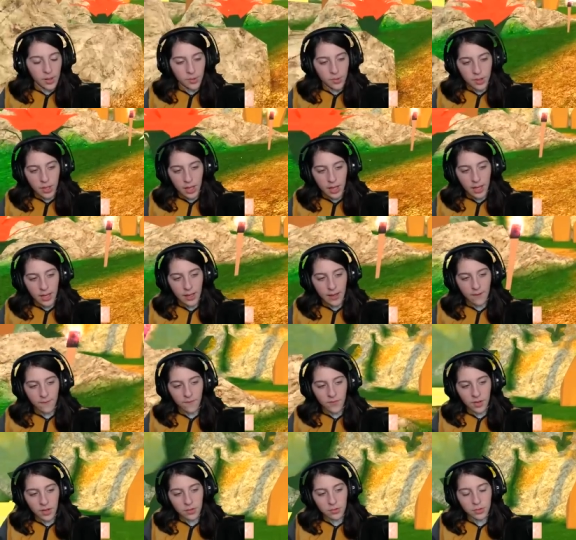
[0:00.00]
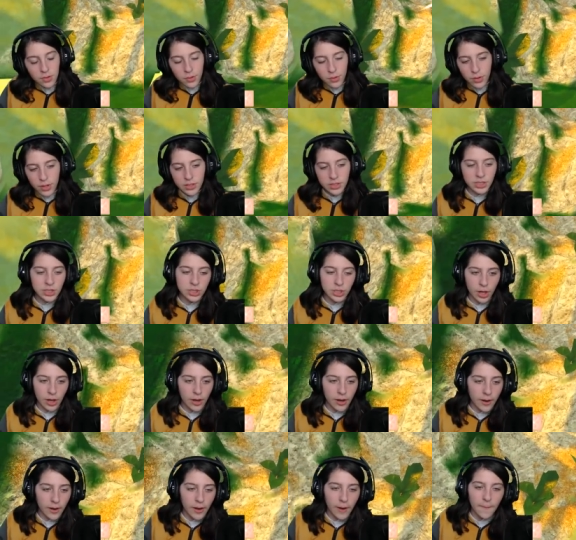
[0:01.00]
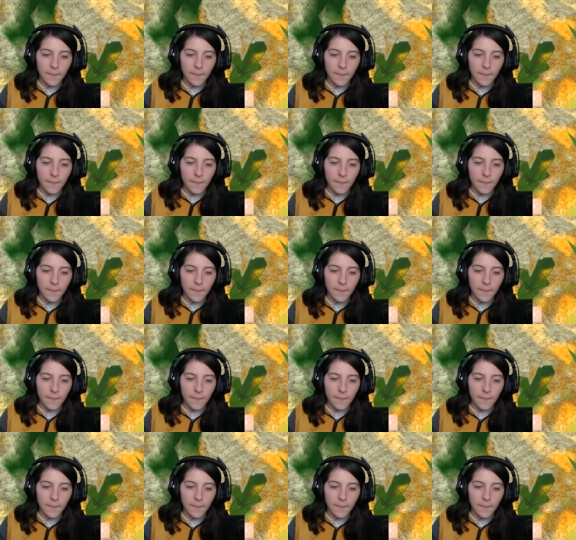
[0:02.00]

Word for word: Okay, if you know the song